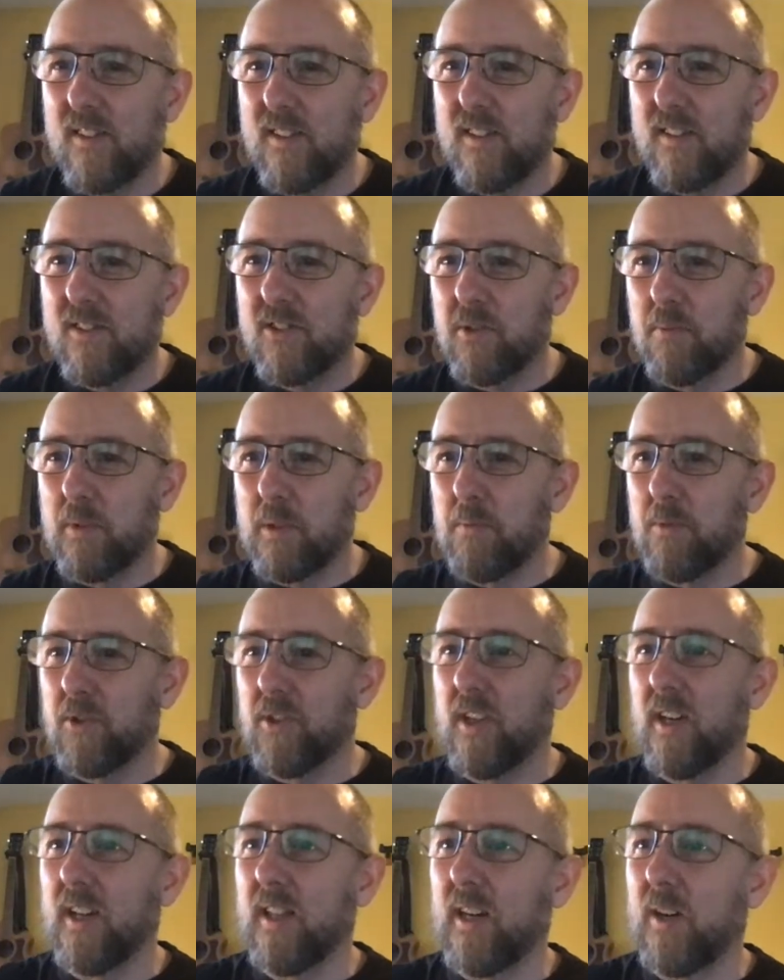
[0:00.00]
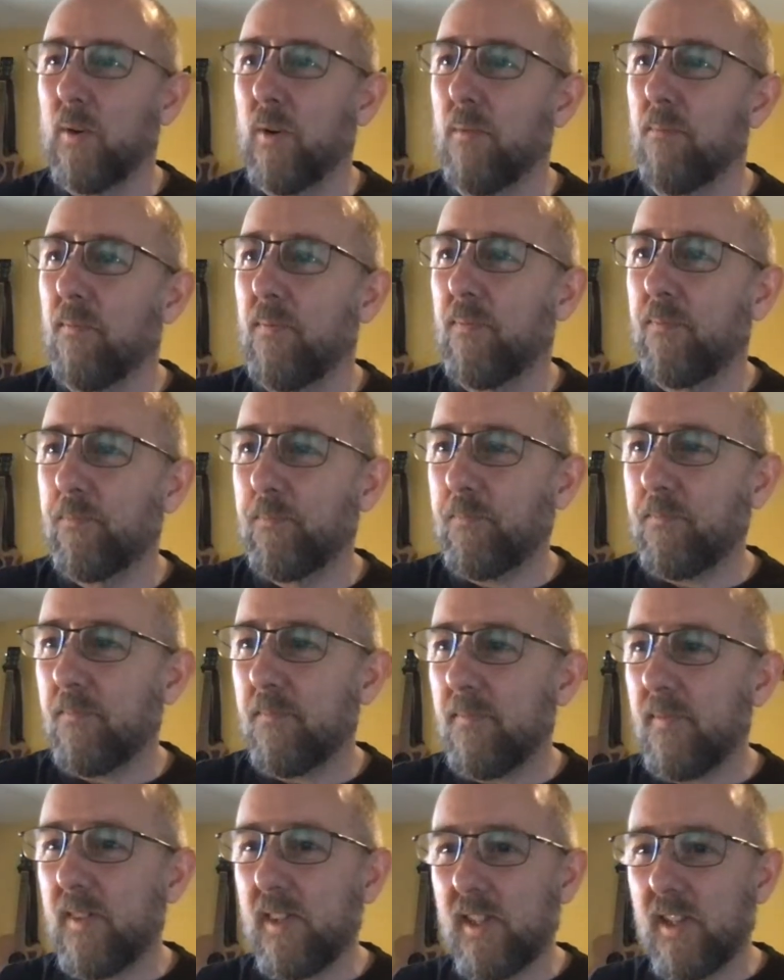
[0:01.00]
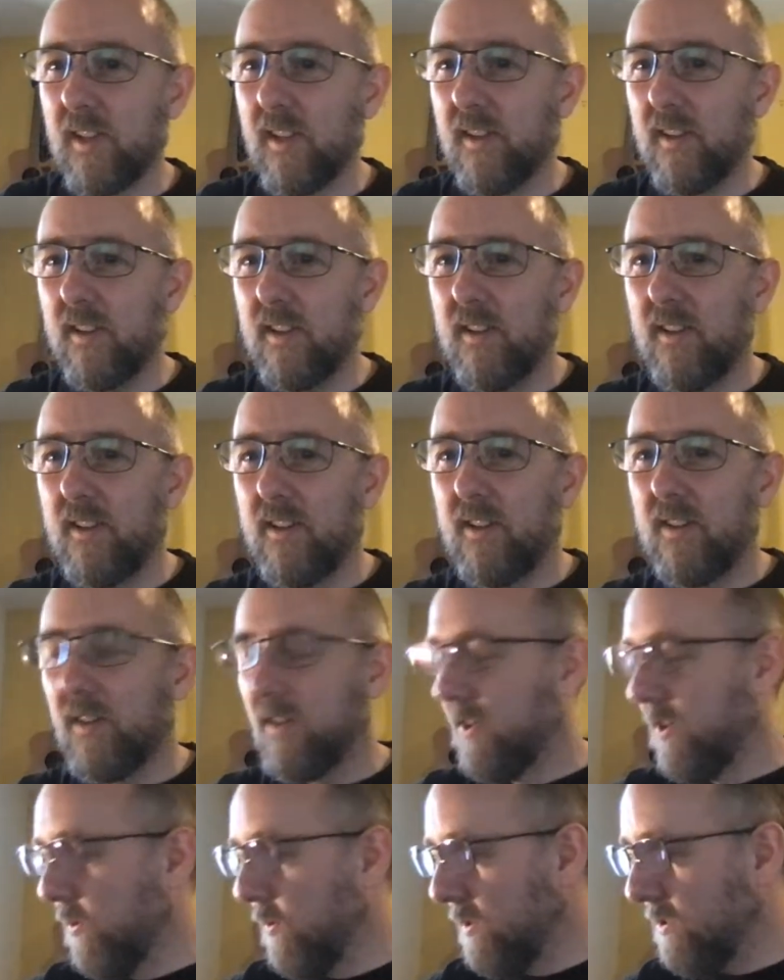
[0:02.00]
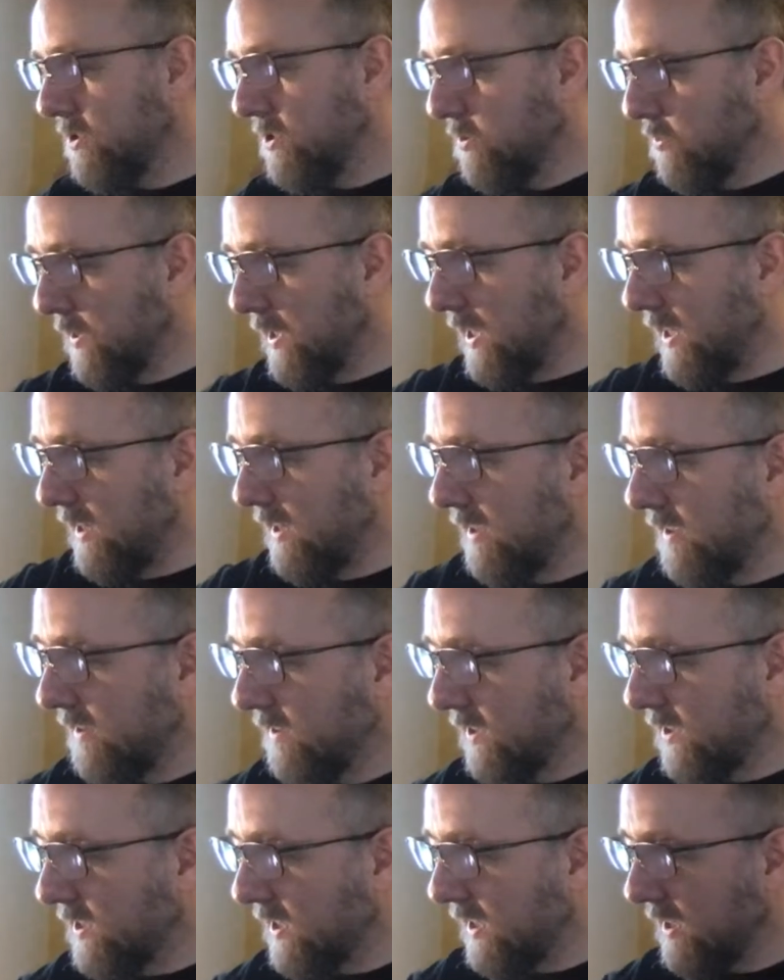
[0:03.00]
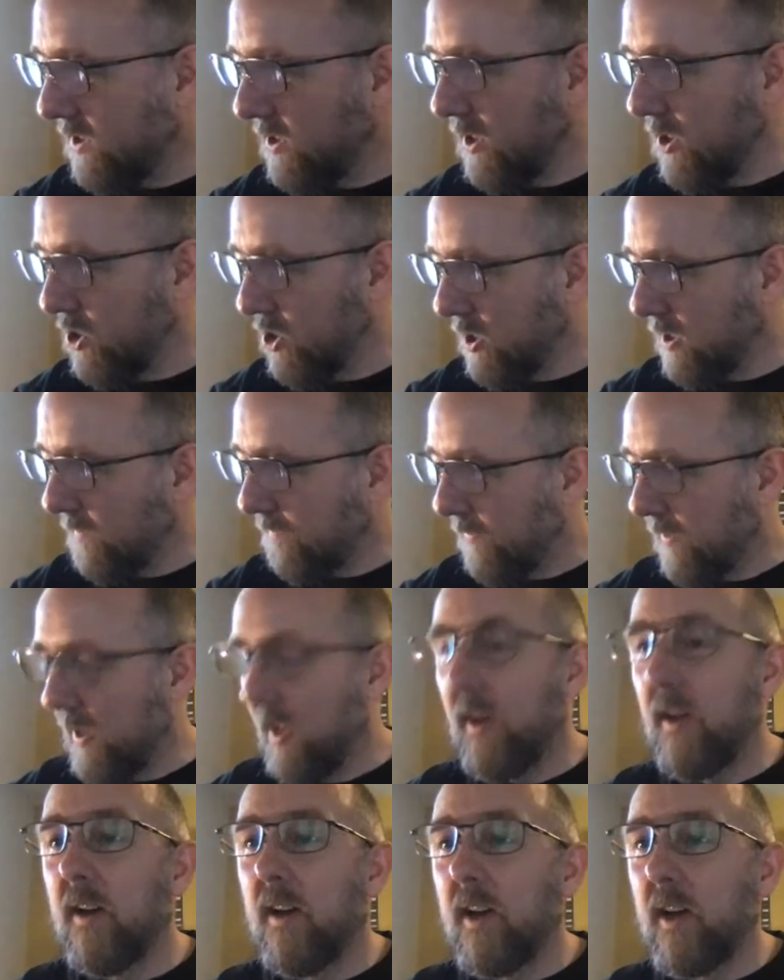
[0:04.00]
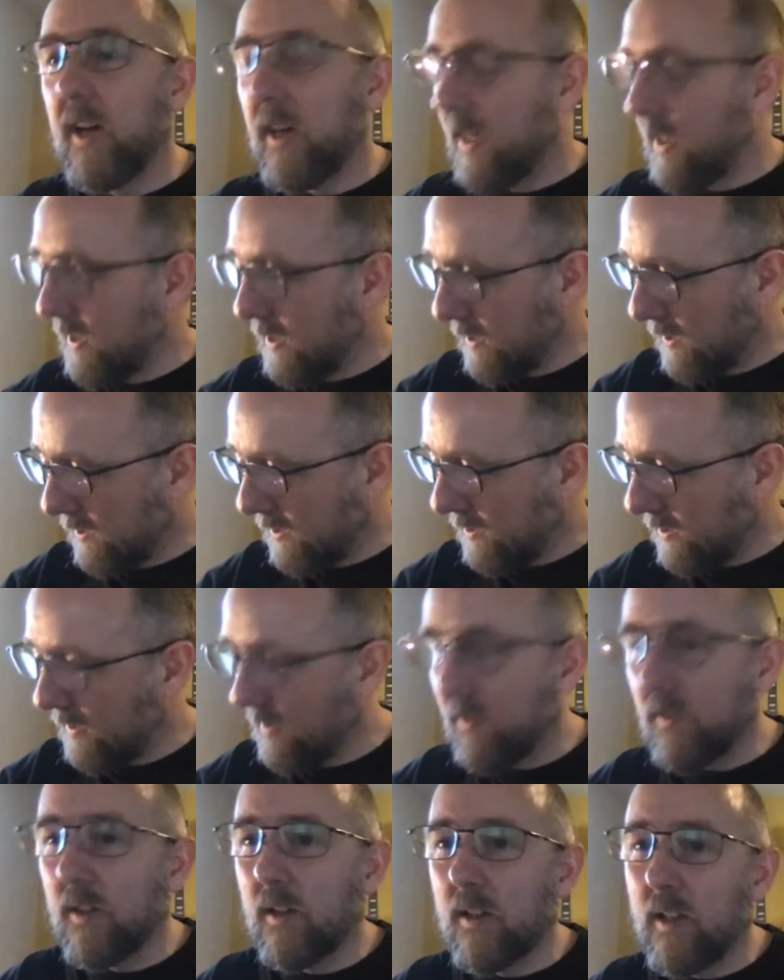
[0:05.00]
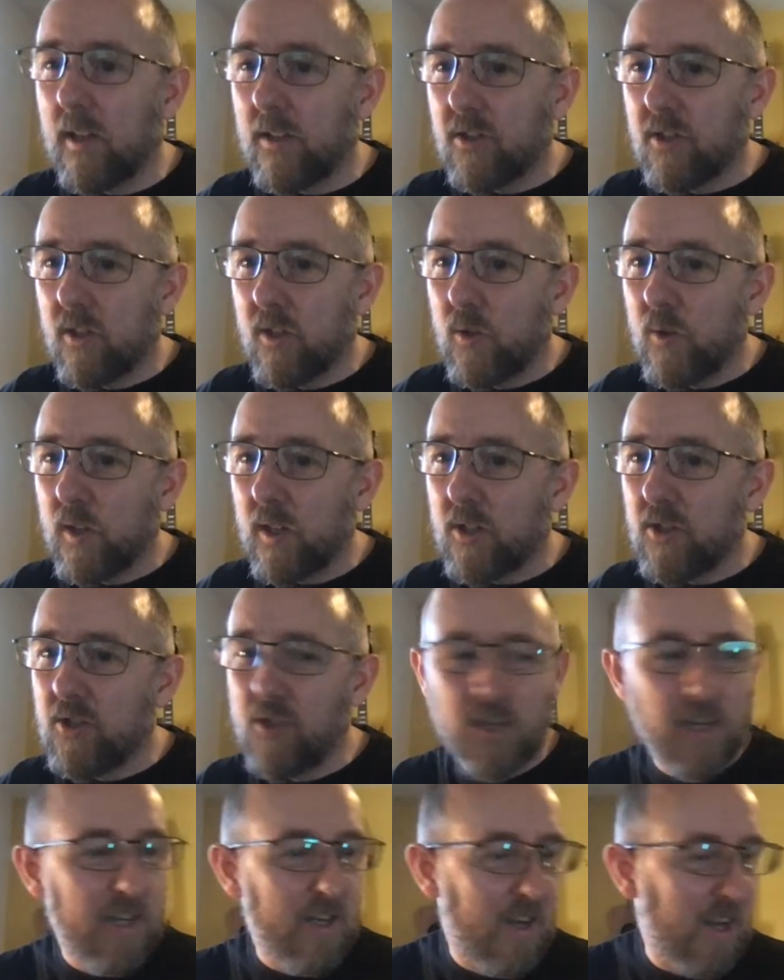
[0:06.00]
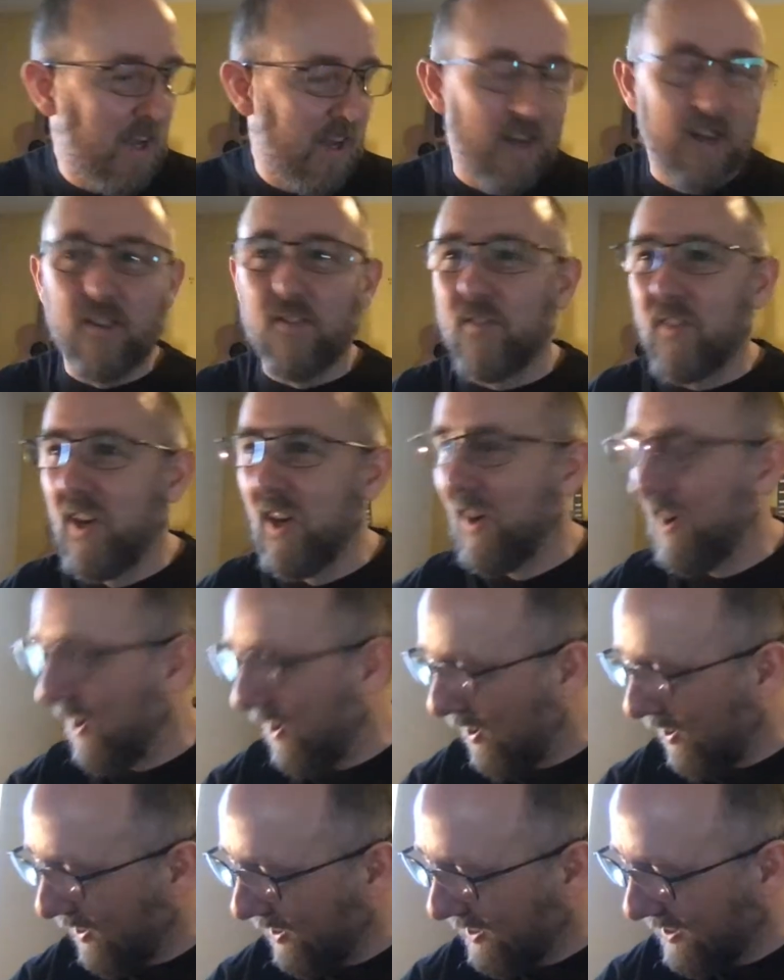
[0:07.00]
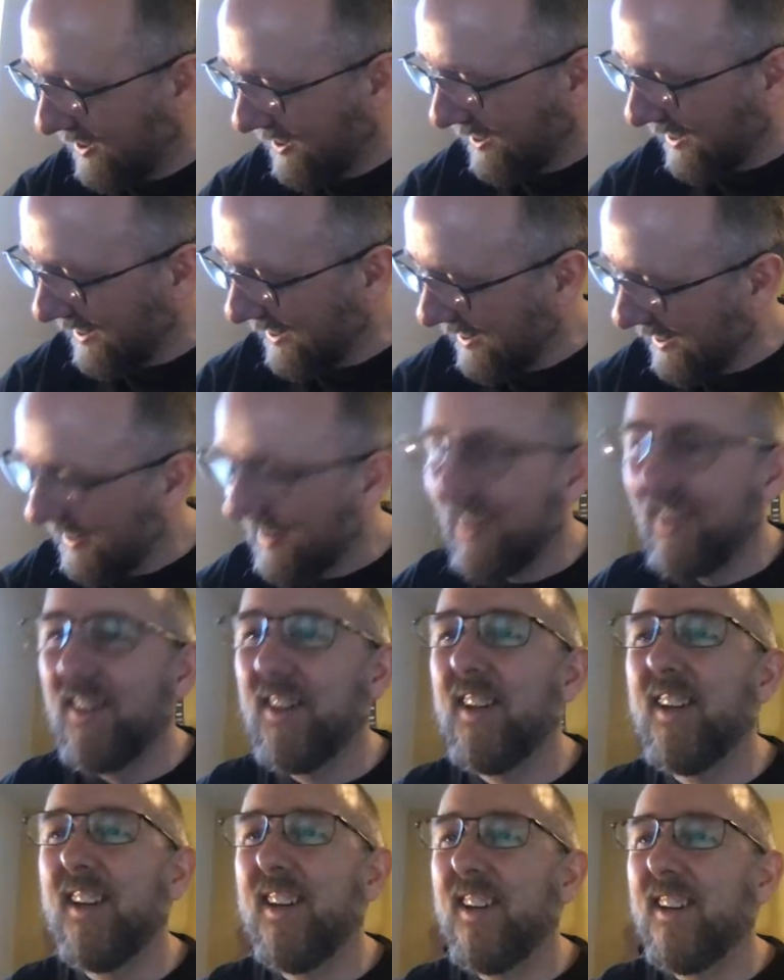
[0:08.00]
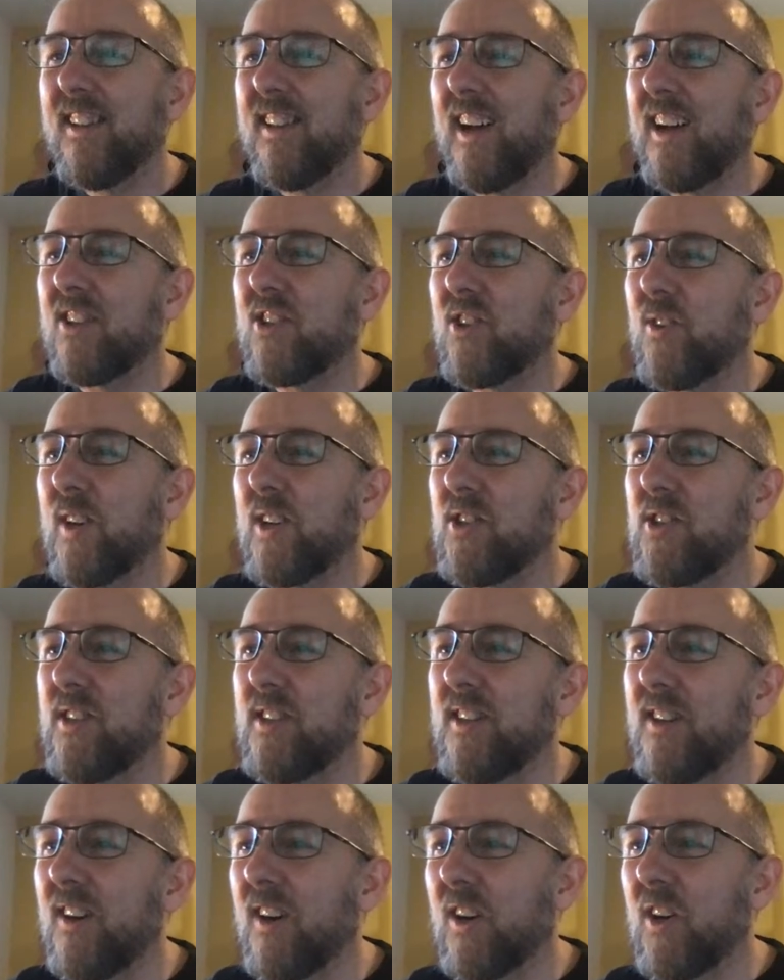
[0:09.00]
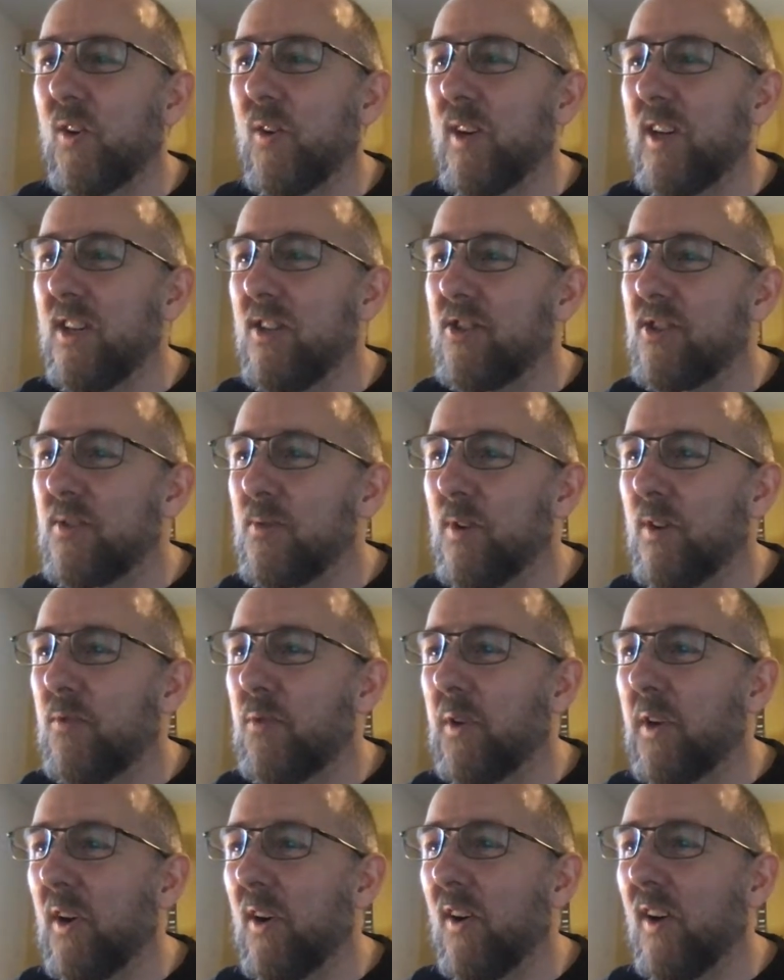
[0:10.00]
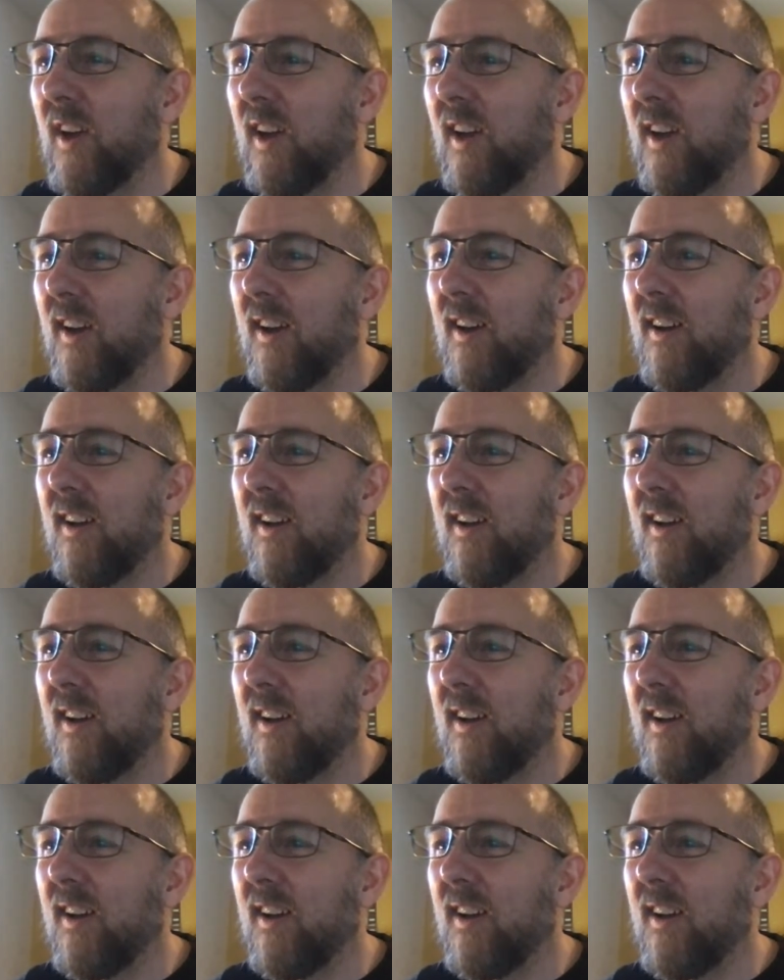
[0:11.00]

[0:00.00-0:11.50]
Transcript: Somebody must get that one. Who wants to win the tech T-shirt? And the last question I've got. Last question in our quiz. What have we got here?